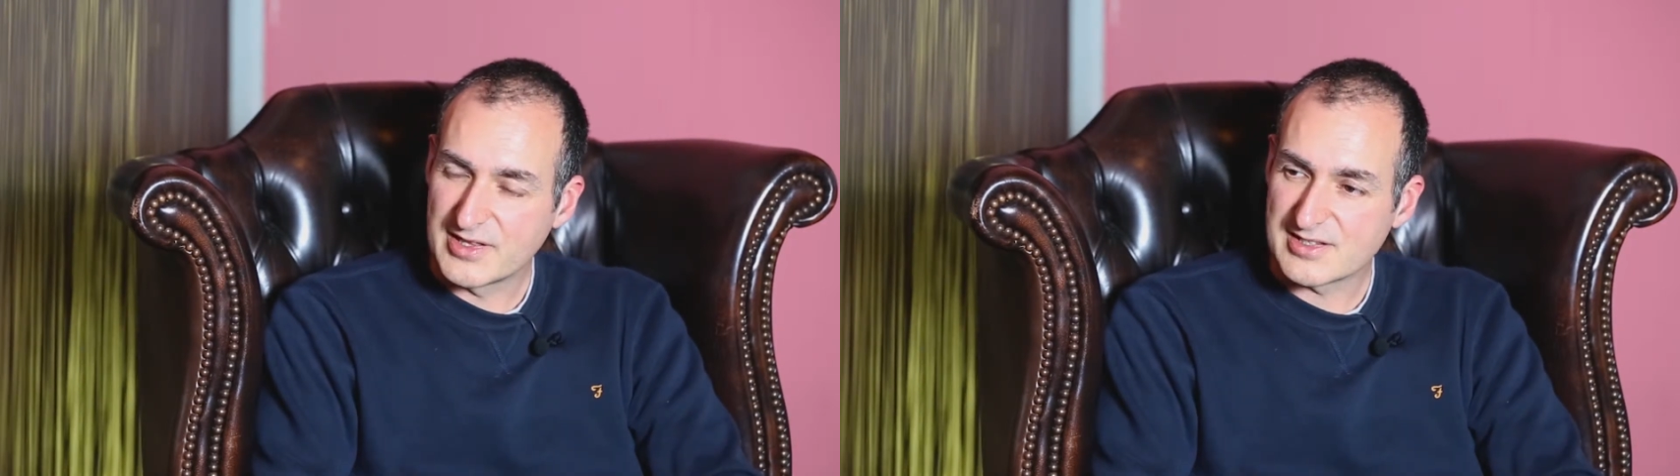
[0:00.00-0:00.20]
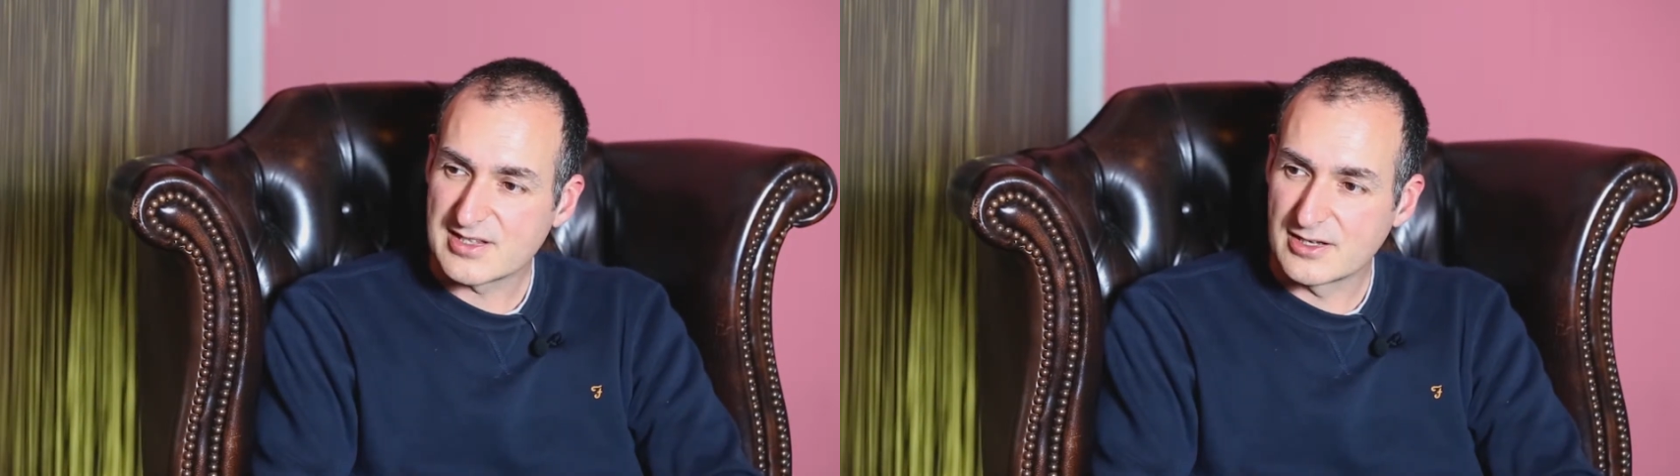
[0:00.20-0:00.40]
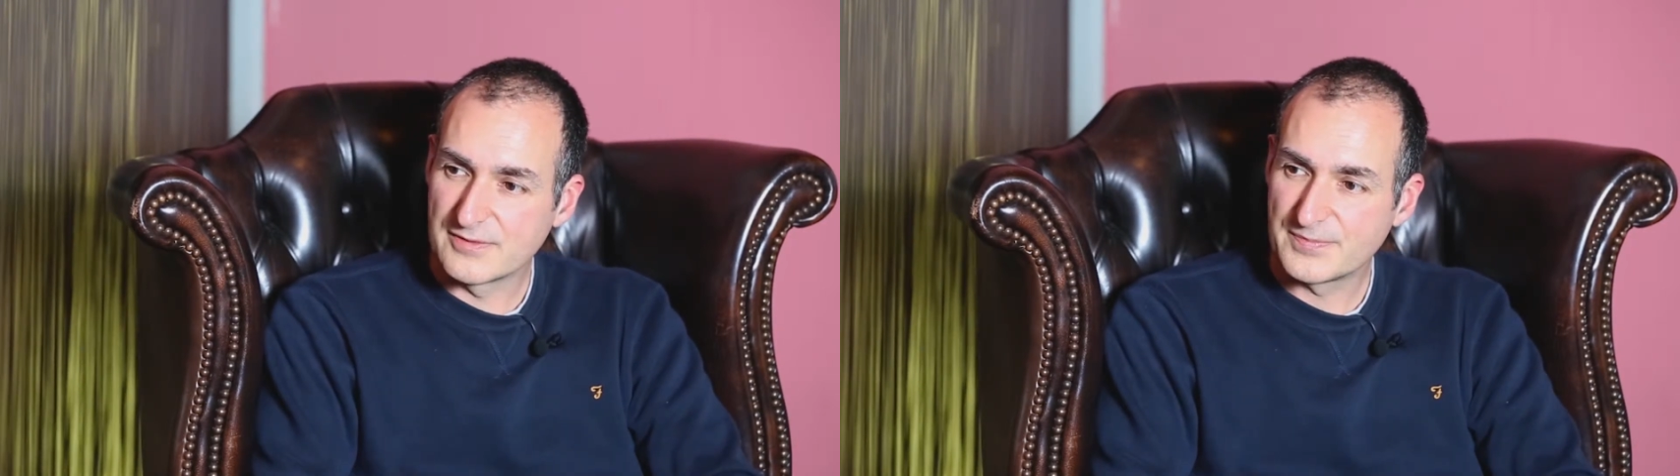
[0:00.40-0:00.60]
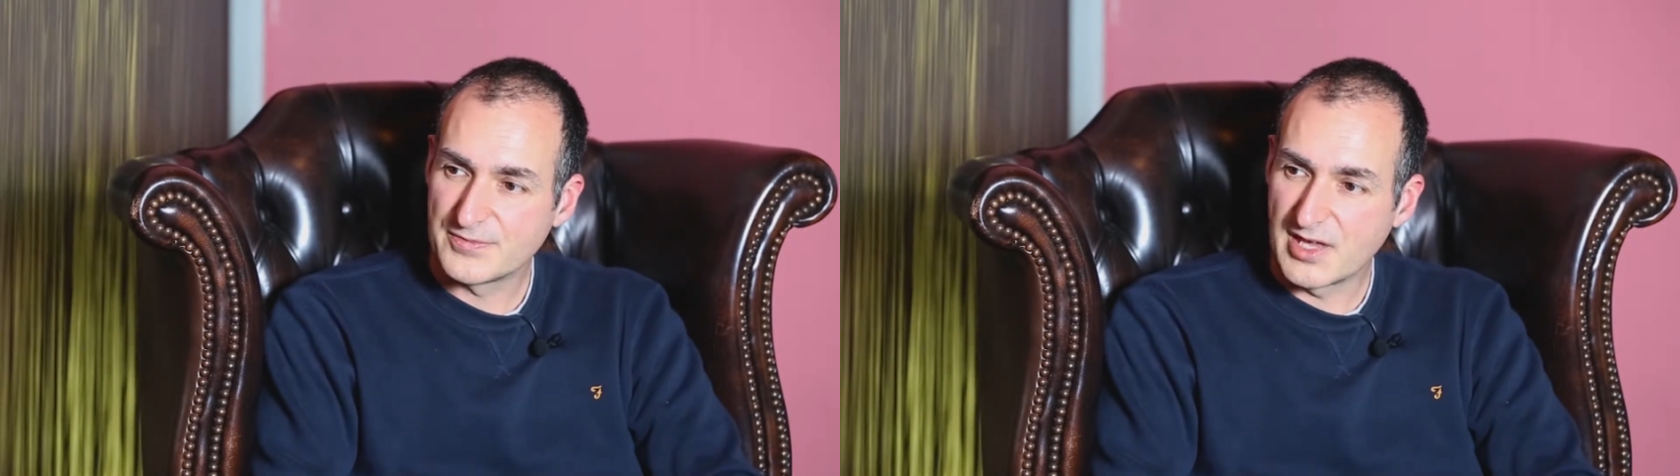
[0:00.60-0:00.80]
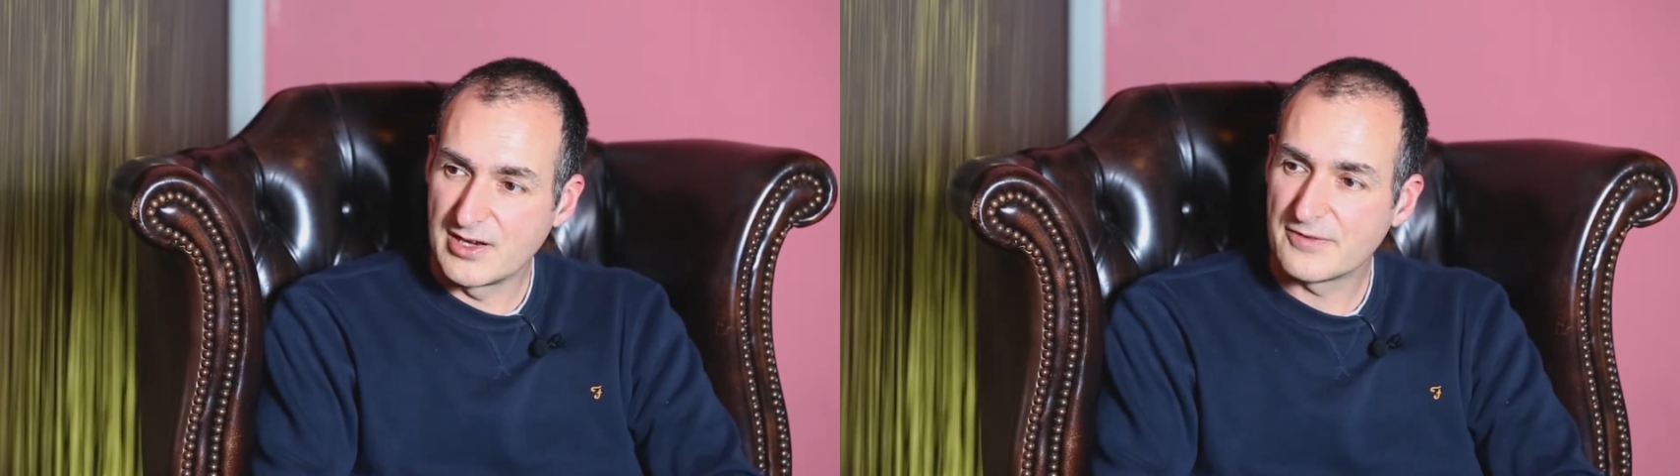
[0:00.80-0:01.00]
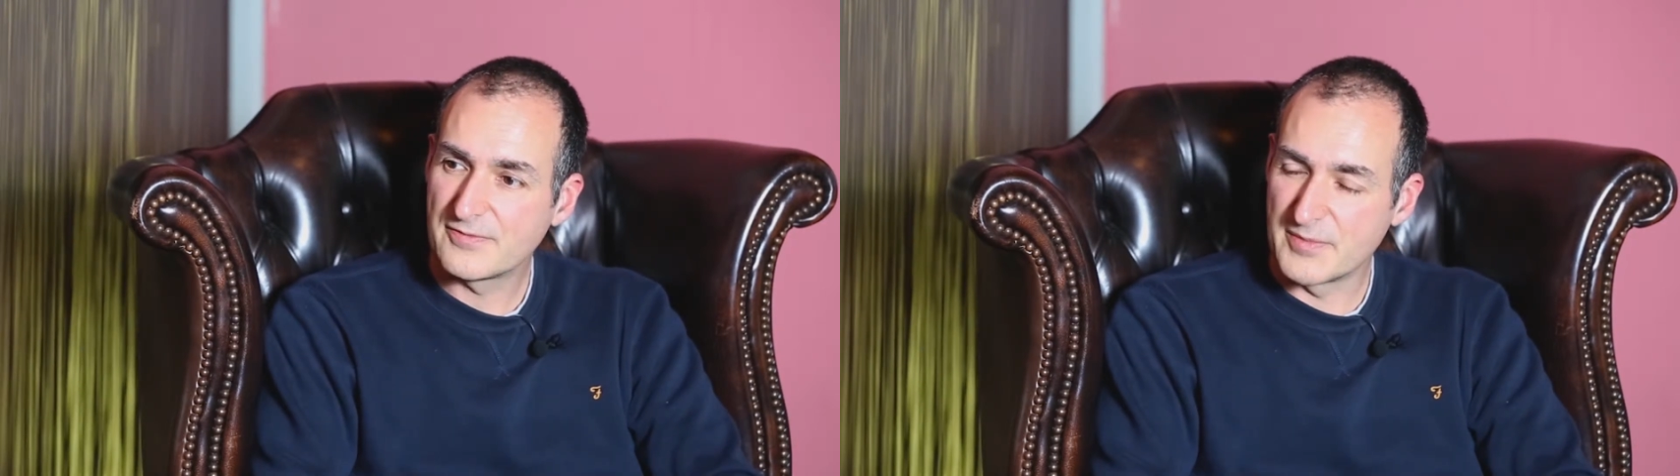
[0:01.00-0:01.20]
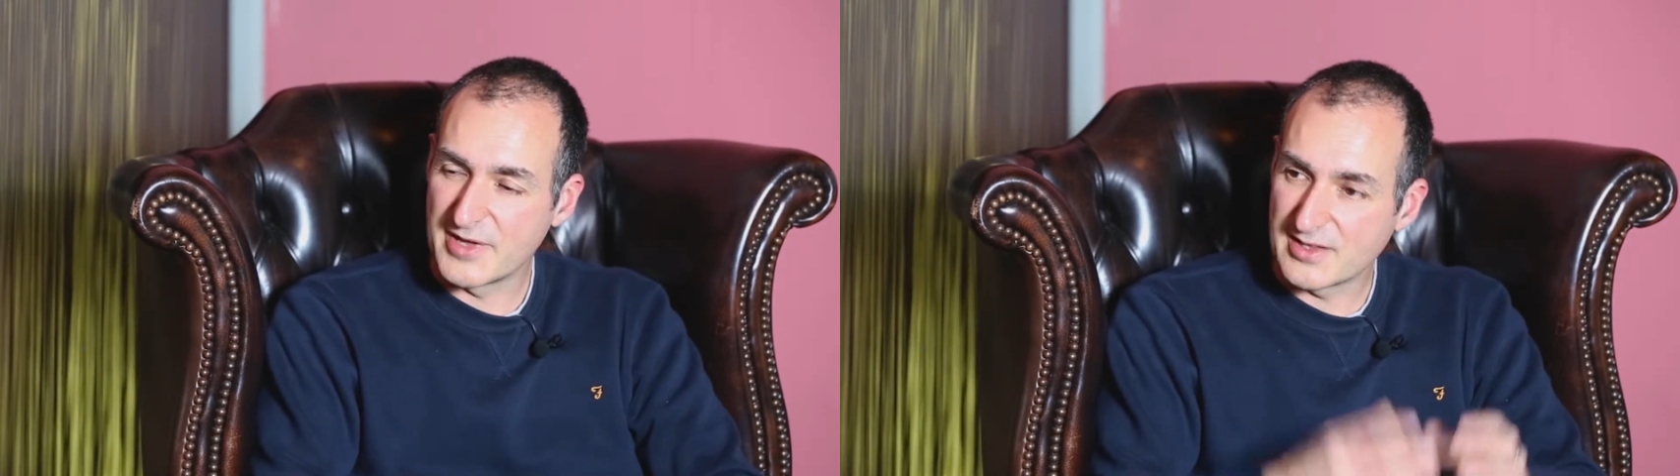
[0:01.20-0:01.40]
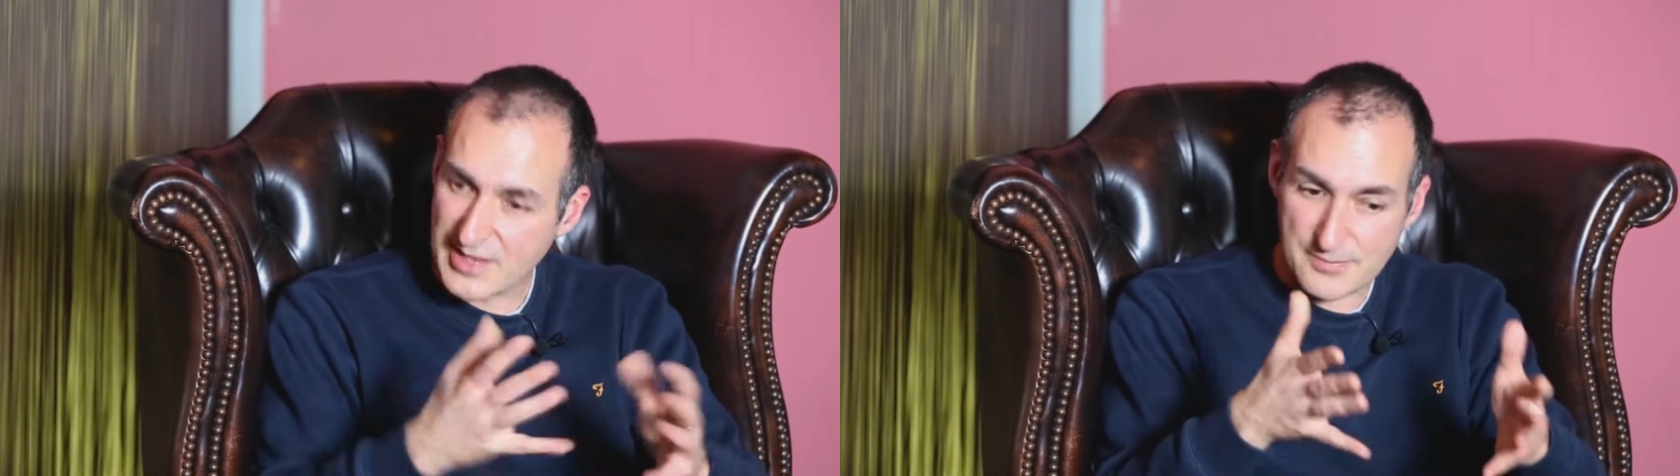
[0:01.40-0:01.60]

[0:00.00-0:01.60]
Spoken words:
that's kind of enough for me at